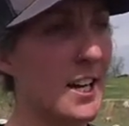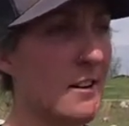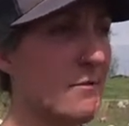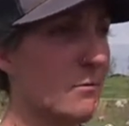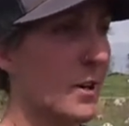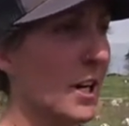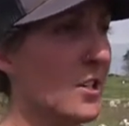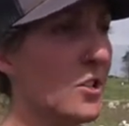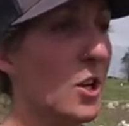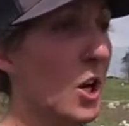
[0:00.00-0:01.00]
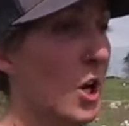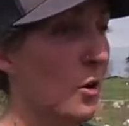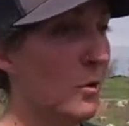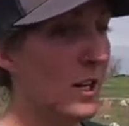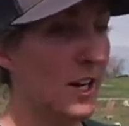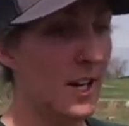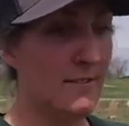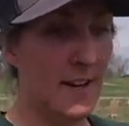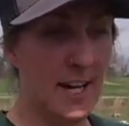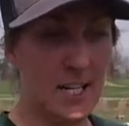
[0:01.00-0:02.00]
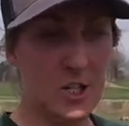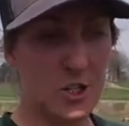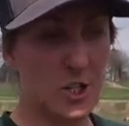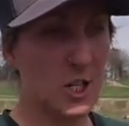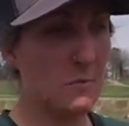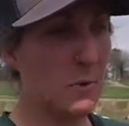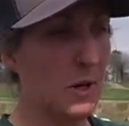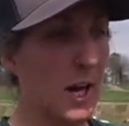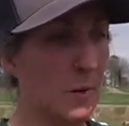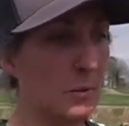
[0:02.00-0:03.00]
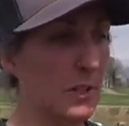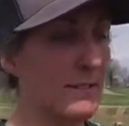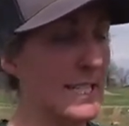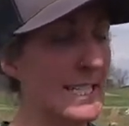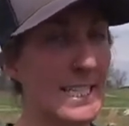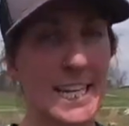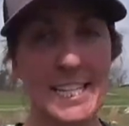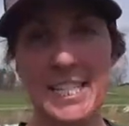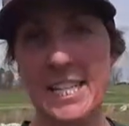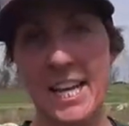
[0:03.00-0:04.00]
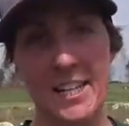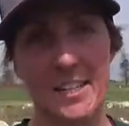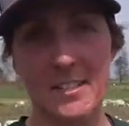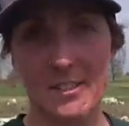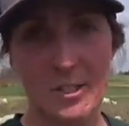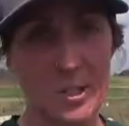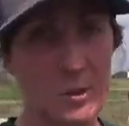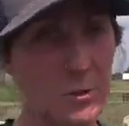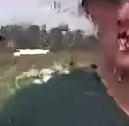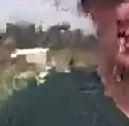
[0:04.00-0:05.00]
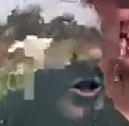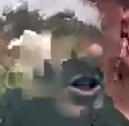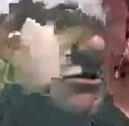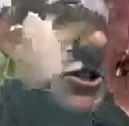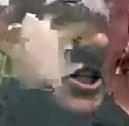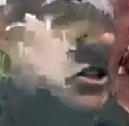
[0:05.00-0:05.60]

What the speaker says: at Heifer Ranch, we have had sheep, I believe, since the 1980s. So a really, really